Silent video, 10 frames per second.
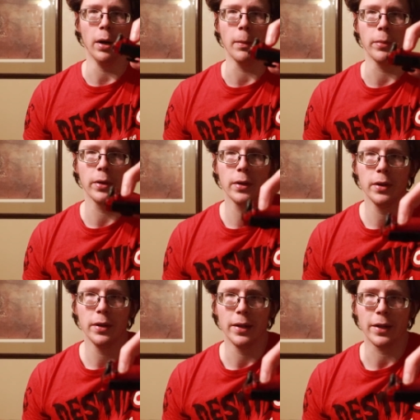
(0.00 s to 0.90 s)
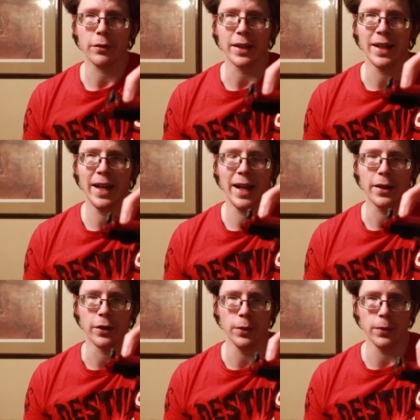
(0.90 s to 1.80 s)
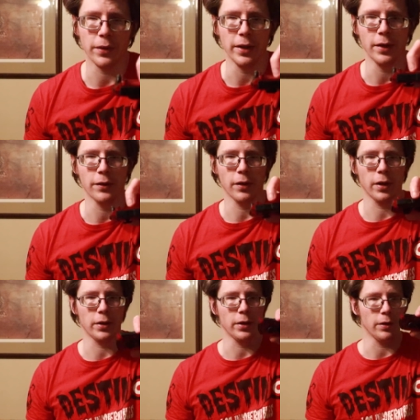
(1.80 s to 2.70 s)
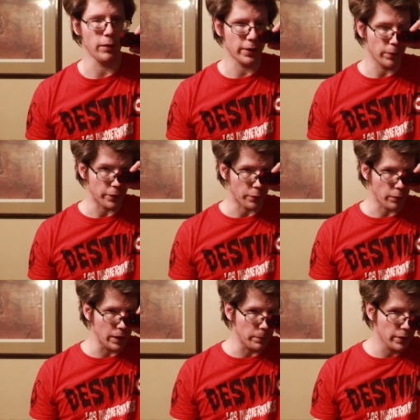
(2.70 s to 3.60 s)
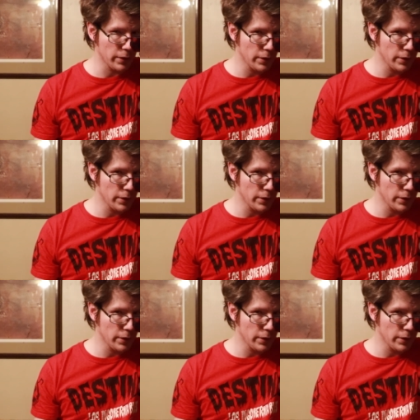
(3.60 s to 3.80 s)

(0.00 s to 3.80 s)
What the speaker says: bump, you actually can't use these on a regular grip.